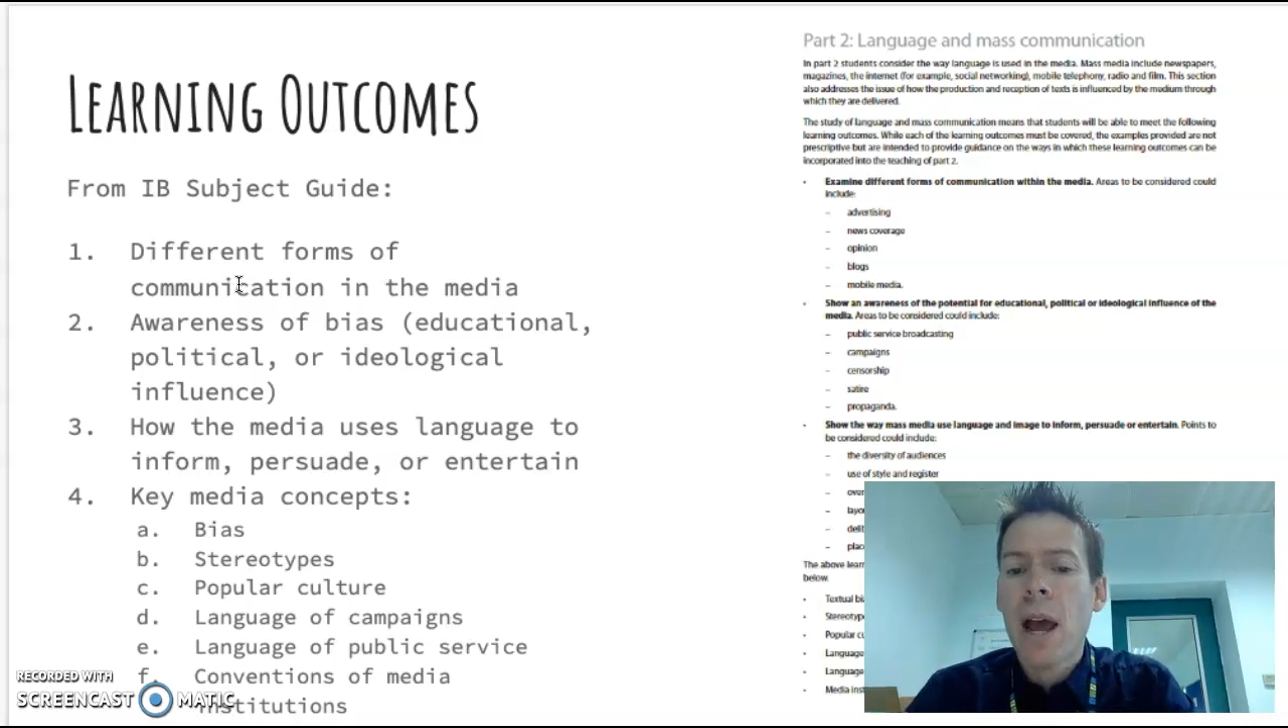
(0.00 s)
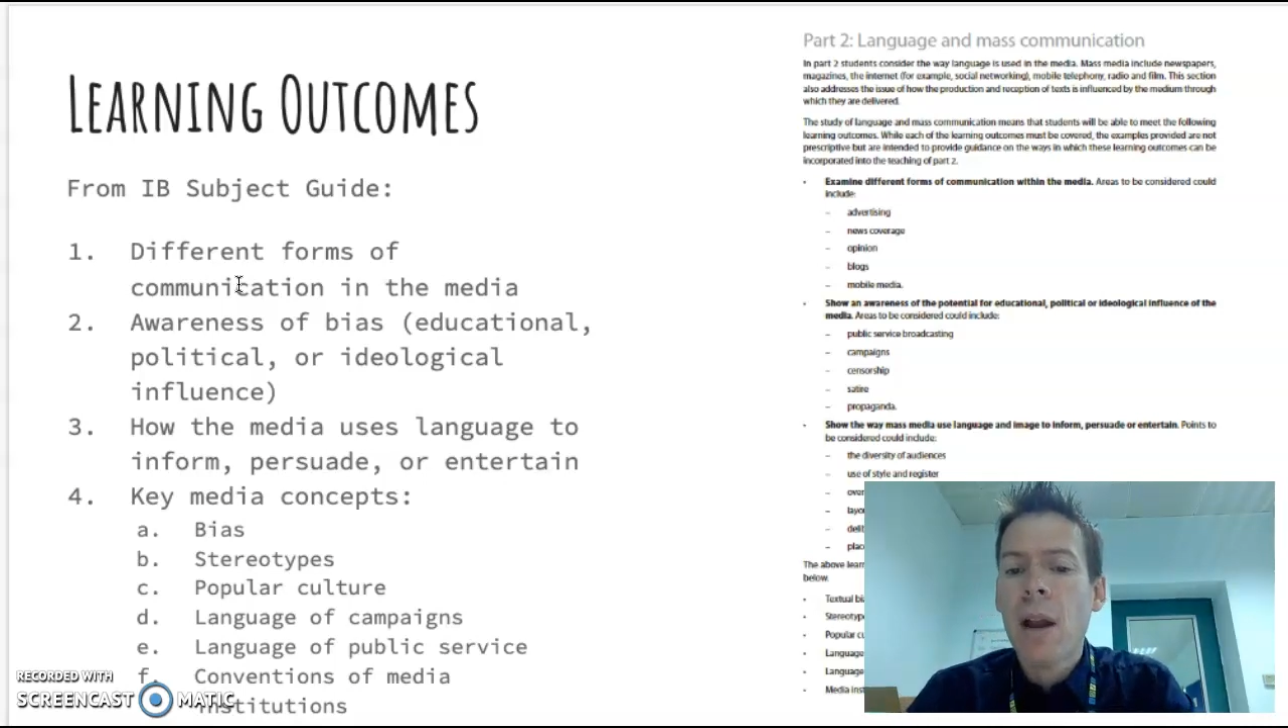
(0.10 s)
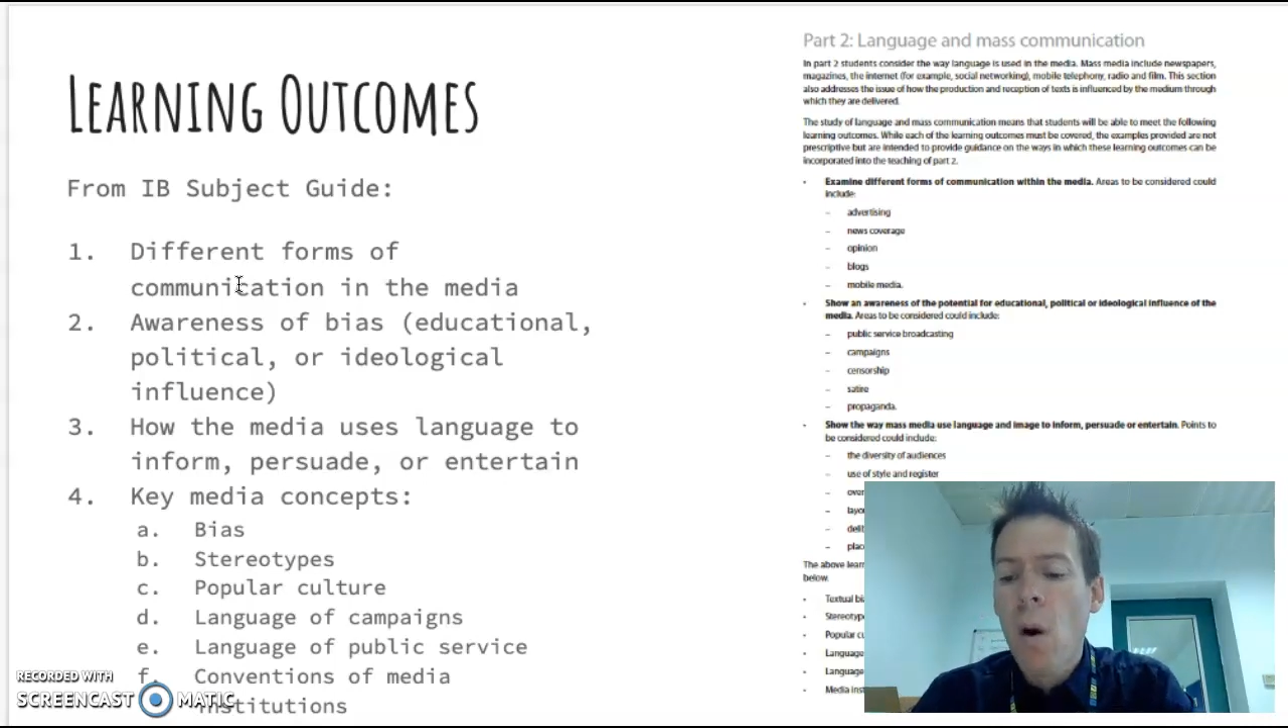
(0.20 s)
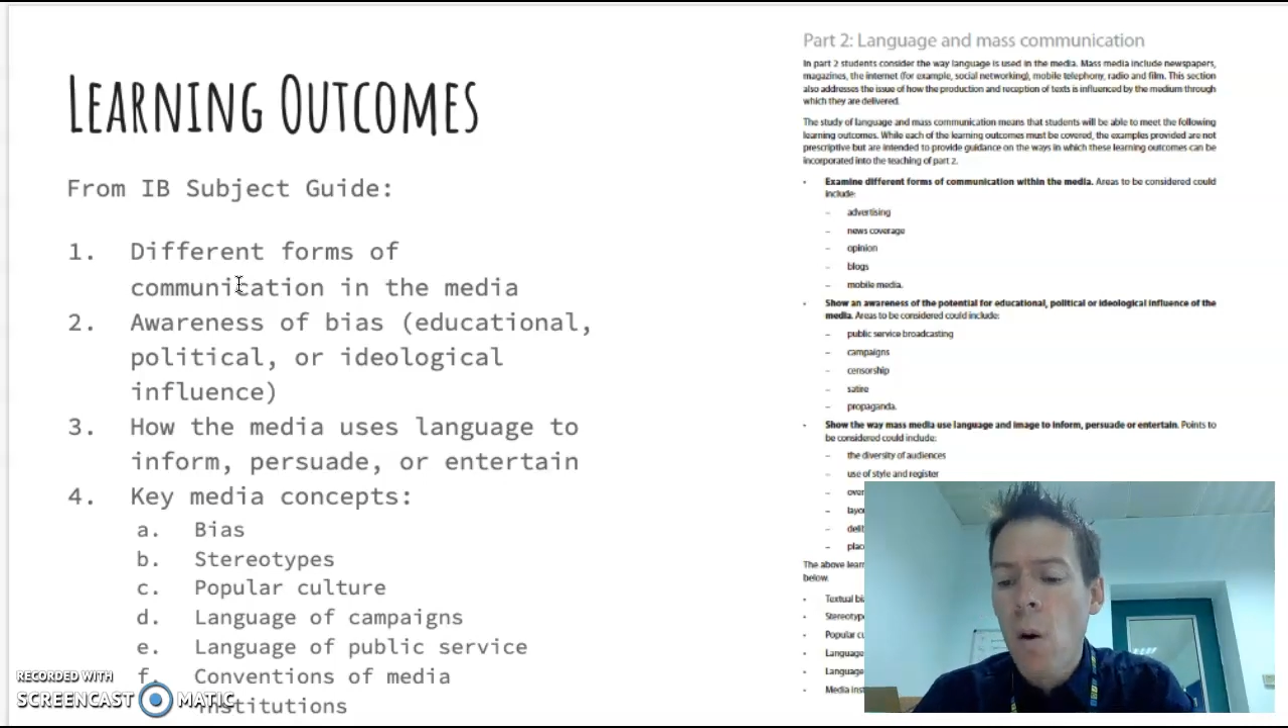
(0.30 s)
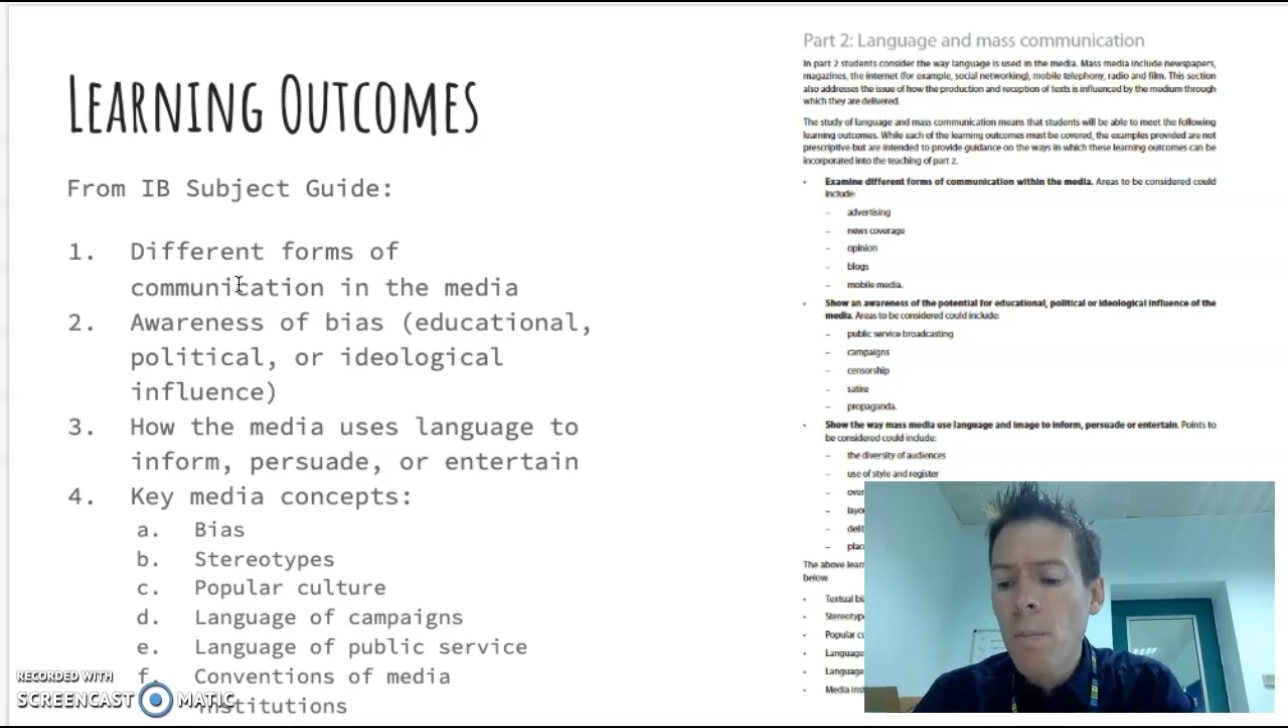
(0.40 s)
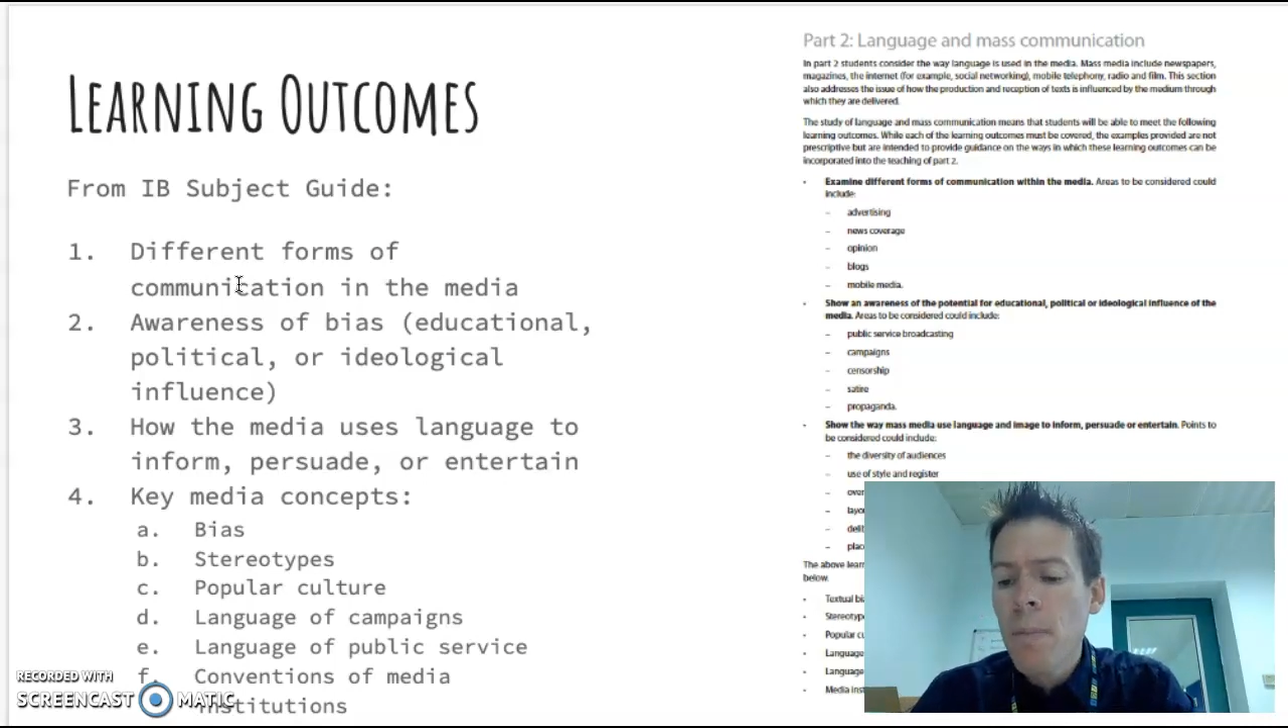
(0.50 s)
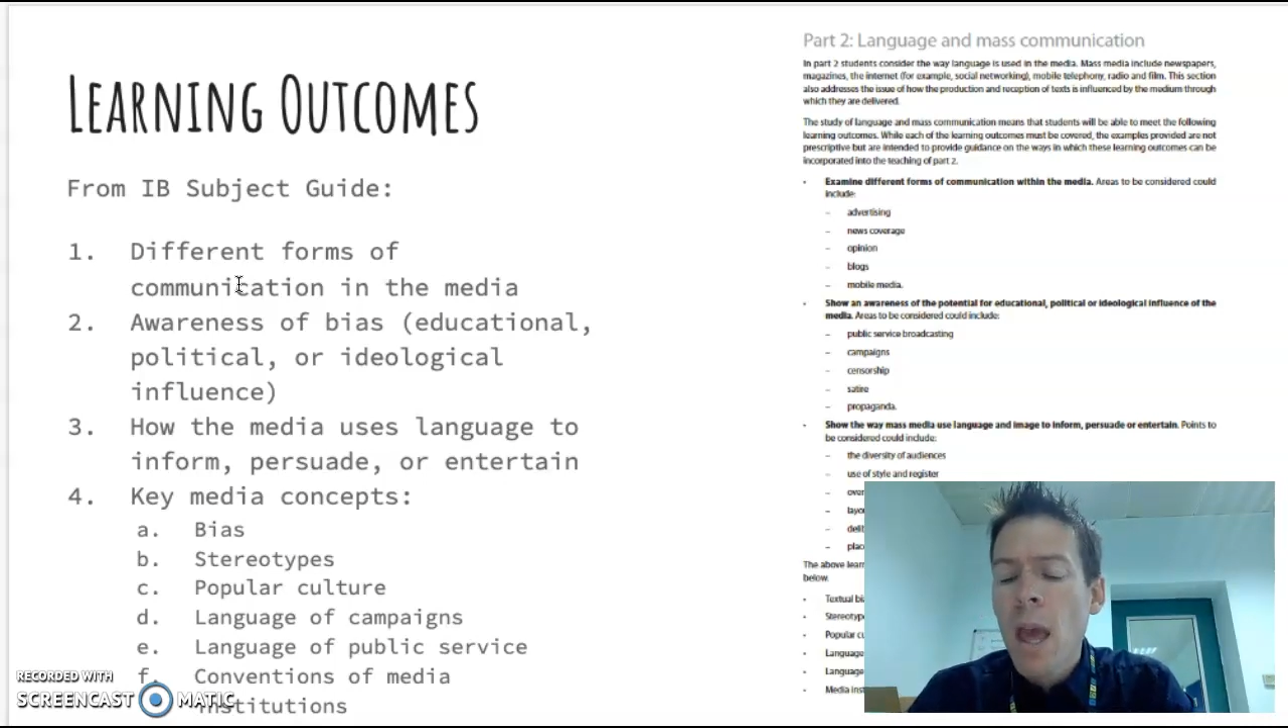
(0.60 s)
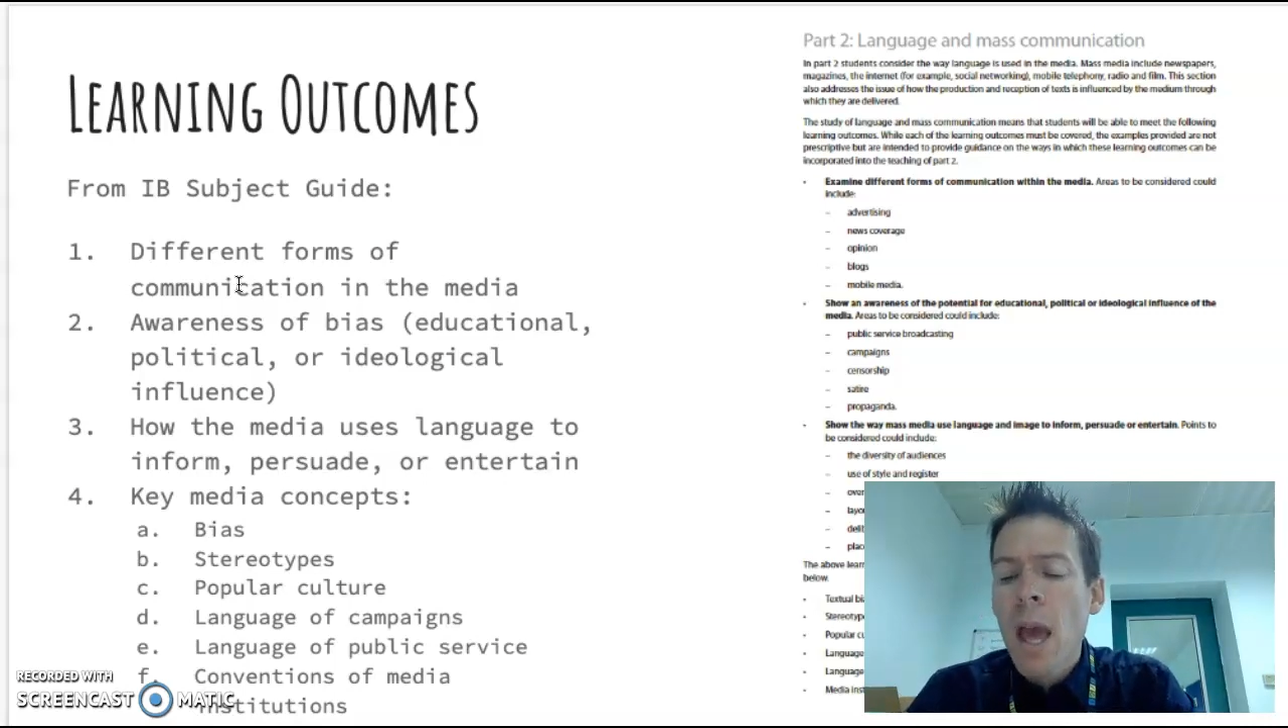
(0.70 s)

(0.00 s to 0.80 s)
at home